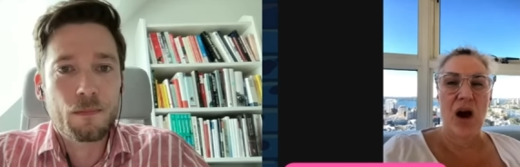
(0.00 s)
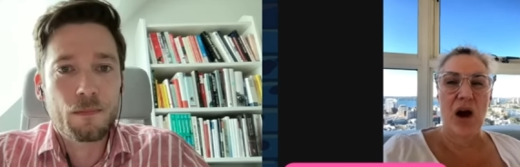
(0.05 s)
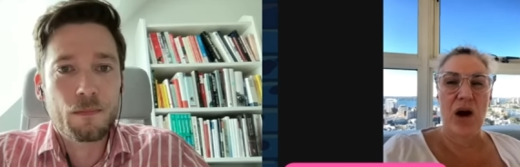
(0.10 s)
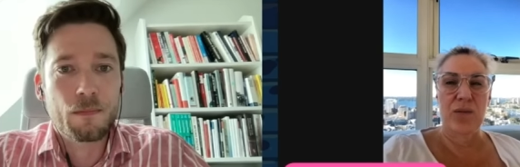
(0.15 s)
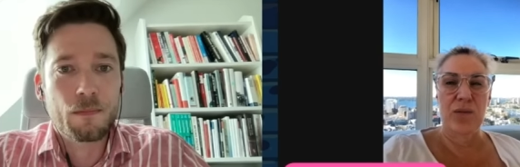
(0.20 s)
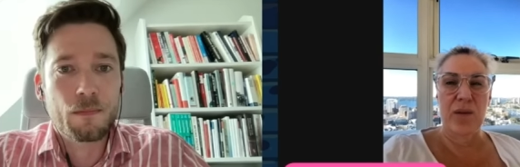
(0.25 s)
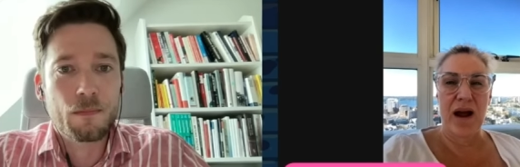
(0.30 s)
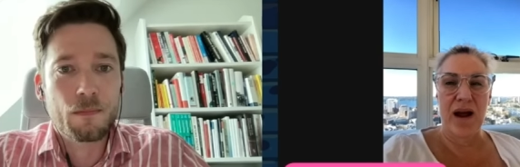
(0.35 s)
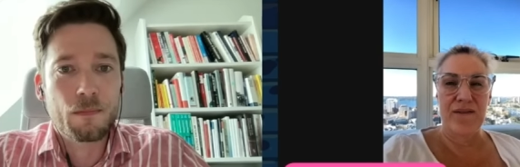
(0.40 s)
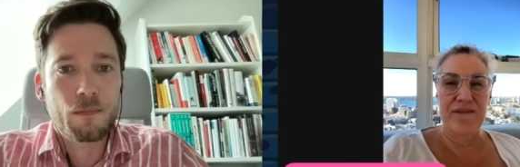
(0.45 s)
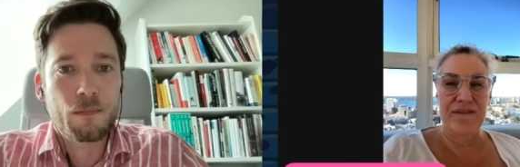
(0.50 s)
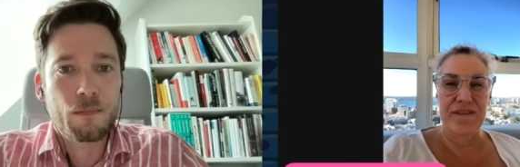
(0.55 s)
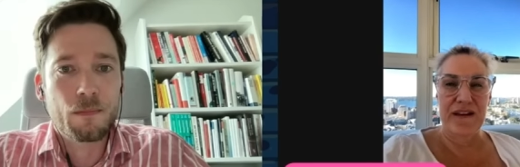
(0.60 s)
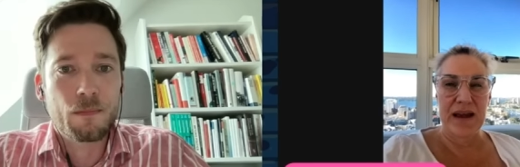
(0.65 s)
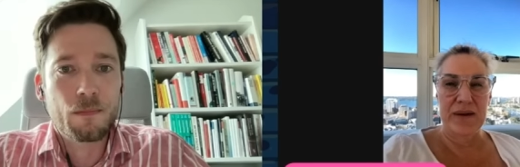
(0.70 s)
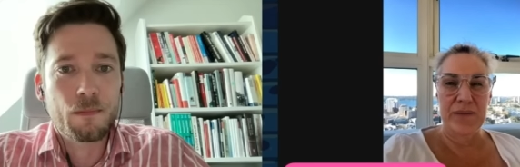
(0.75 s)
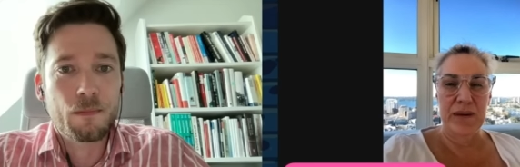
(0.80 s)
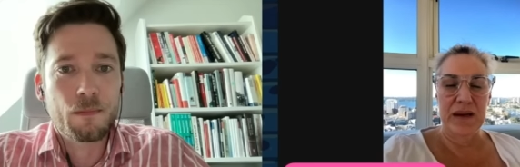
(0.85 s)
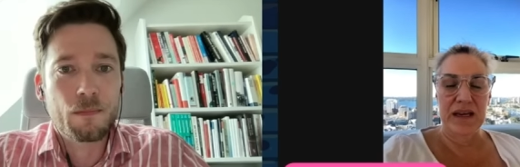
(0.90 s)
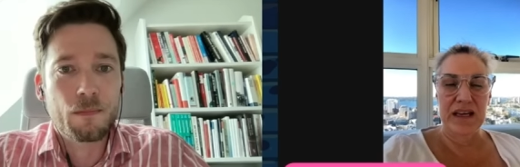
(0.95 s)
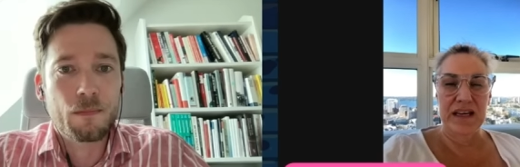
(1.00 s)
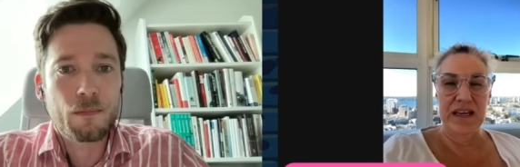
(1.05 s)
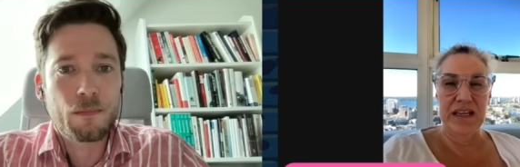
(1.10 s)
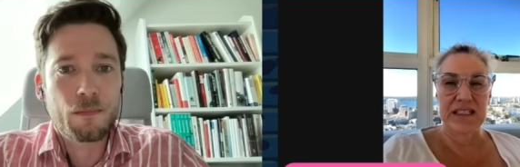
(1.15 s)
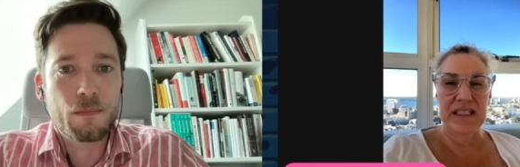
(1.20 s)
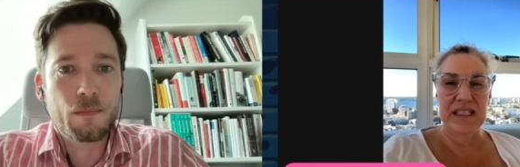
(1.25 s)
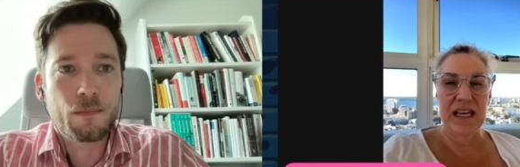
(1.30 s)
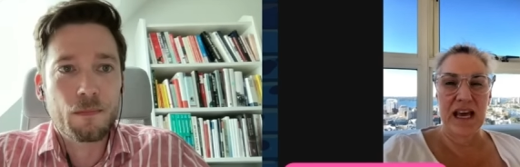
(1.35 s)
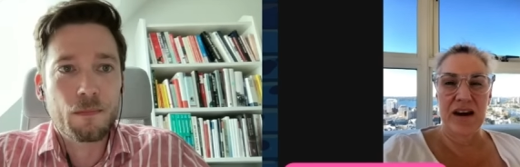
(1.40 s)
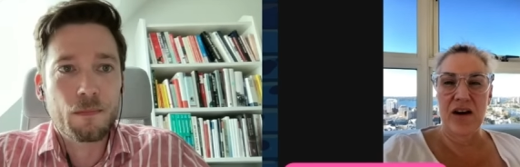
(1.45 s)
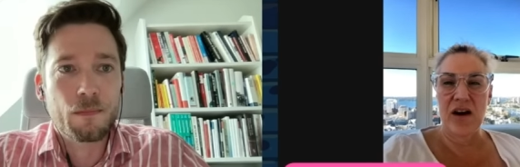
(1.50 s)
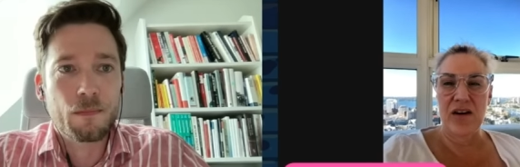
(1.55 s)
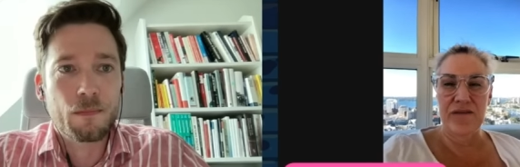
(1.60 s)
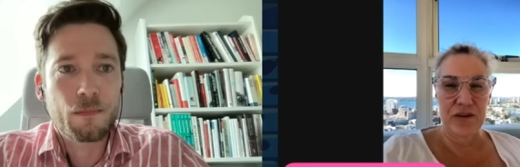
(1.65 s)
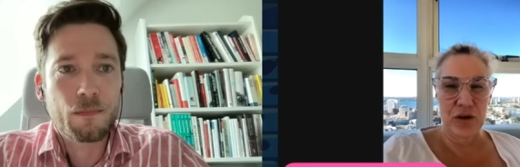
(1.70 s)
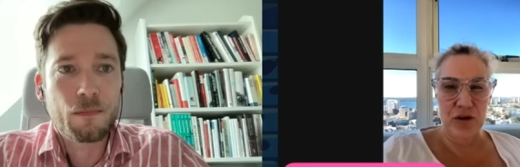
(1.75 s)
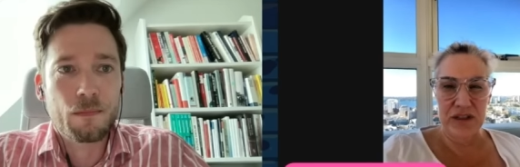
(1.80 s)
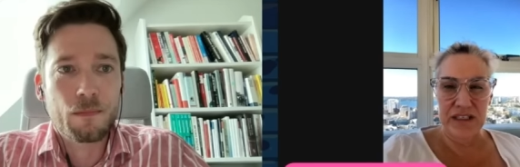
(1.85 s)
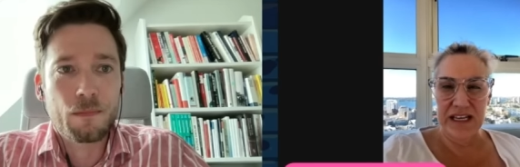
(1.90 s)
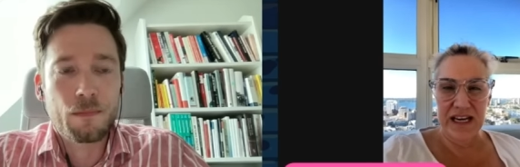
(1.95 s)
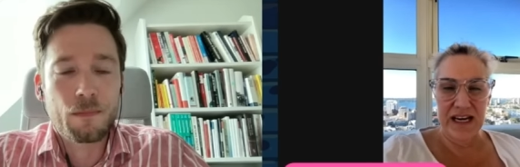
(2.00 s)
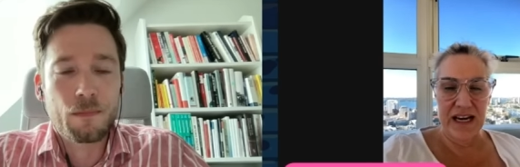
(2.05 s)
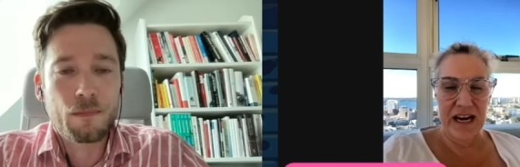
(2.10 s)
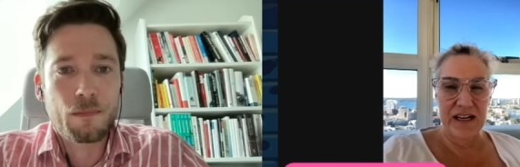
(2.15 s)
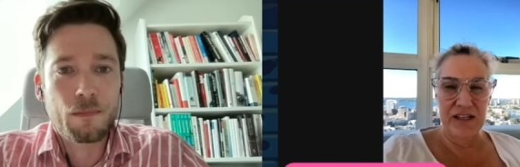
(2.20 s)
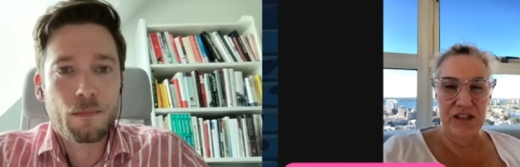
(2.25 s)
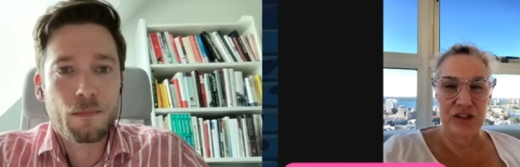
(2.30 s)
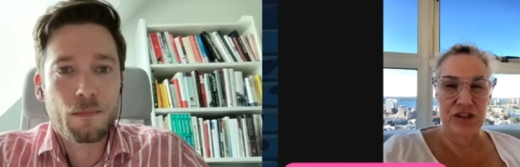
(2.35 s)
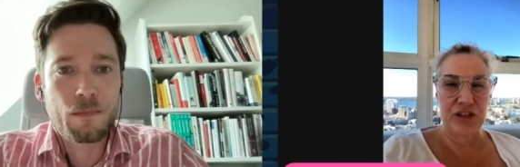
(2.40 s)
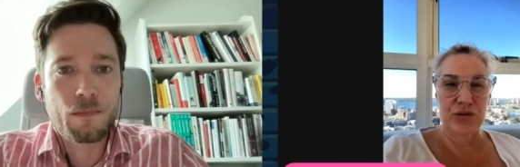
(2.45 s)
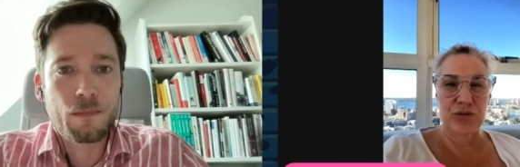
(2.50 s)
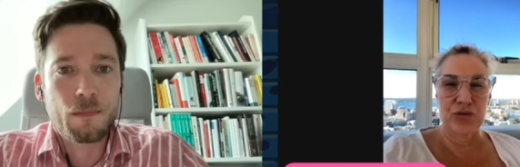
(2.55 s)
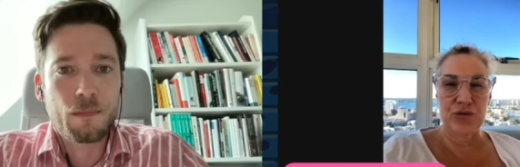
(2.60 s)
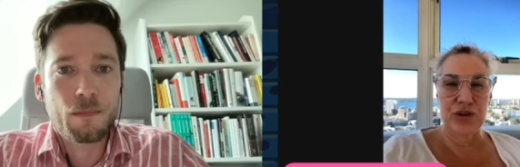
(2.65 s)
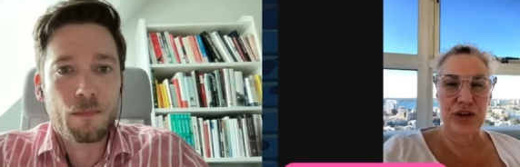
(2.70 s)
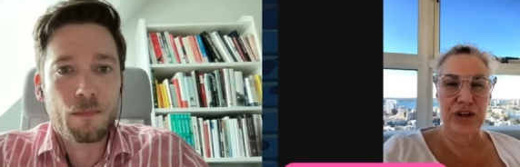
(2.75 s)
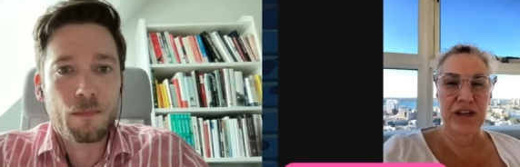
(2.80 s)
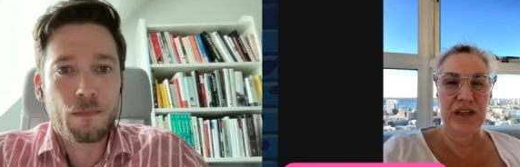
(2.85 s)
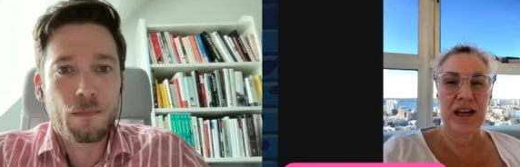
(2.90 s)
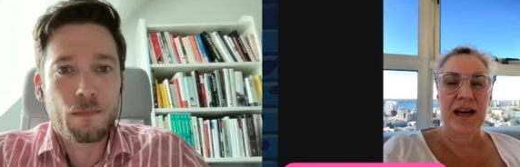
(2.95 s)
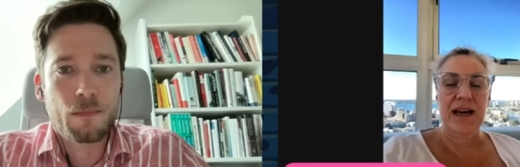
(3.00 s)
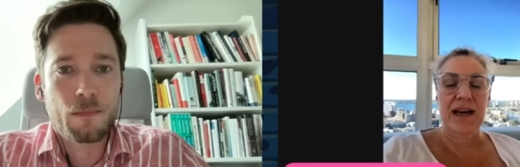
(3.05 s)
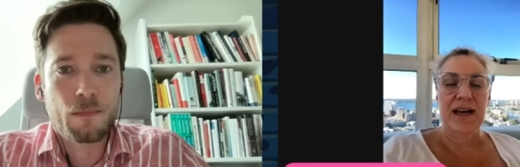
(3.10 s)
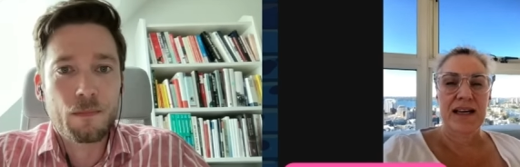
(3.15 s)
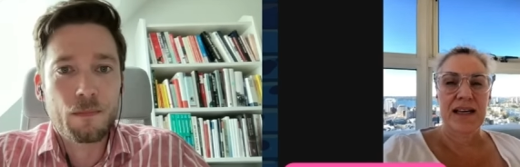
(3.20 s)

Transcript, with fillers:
Speaker 1: around vaping is, and I've got teenage children,